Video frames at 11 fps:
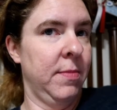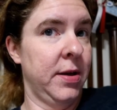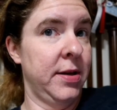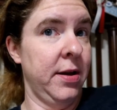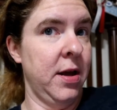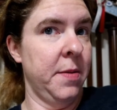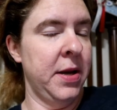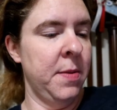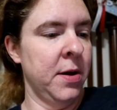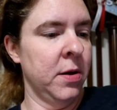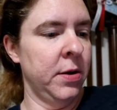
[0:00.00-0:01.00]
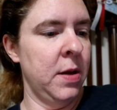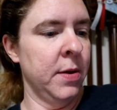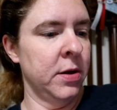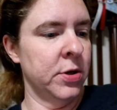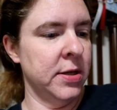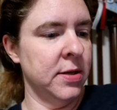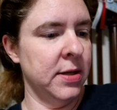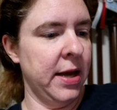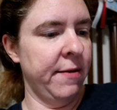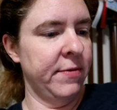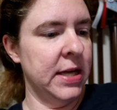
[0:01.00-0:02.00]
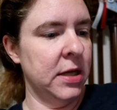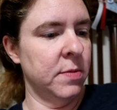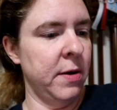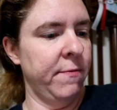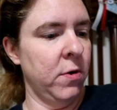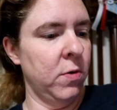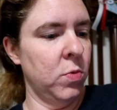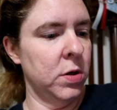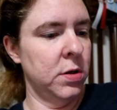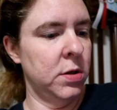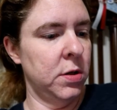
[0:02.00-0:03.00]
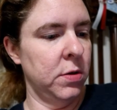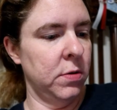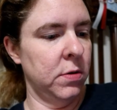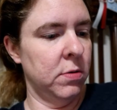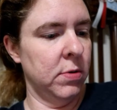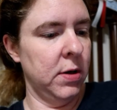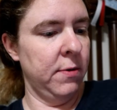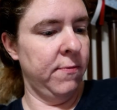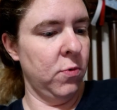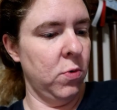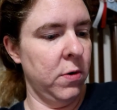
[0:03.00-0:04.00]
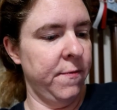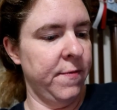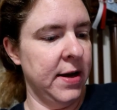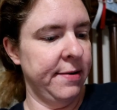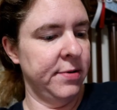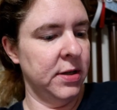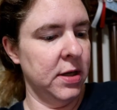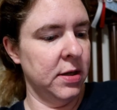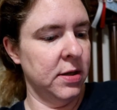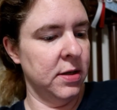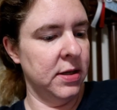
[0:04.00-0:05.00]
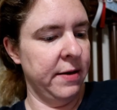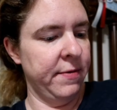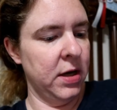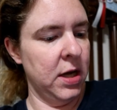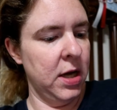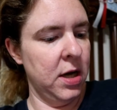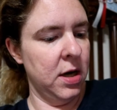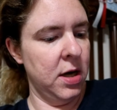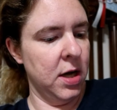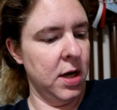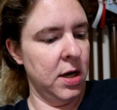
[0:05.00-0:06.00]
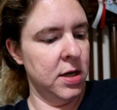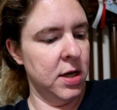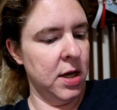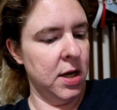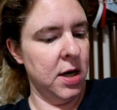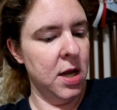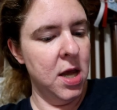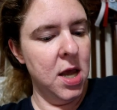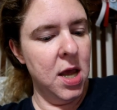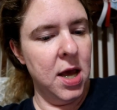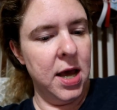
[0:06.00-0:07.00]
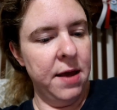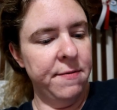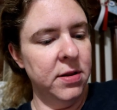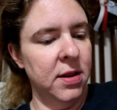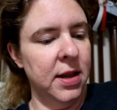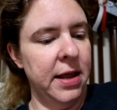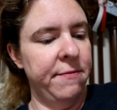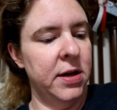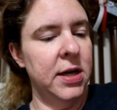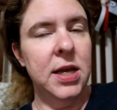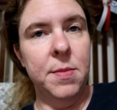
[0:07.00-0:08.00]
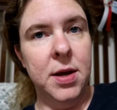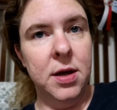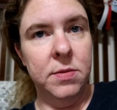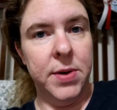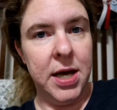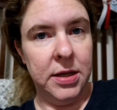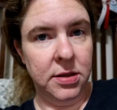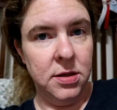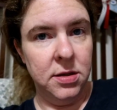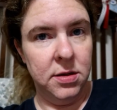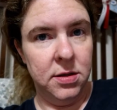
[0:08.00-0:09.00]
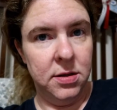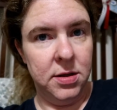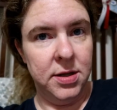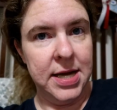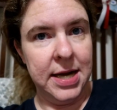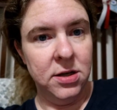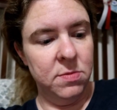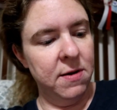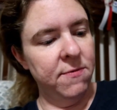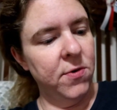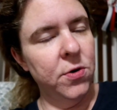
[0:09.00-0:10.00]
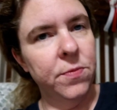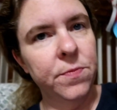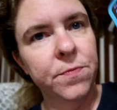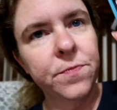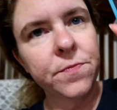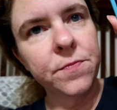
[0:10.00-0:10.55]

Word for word: I'm going to tell you how many email, email addresses I have attached to my phone. 1, 2, 3, 4, 5, 6, 7, 8, 9, 10. I have 11 email boxes attached to my phone.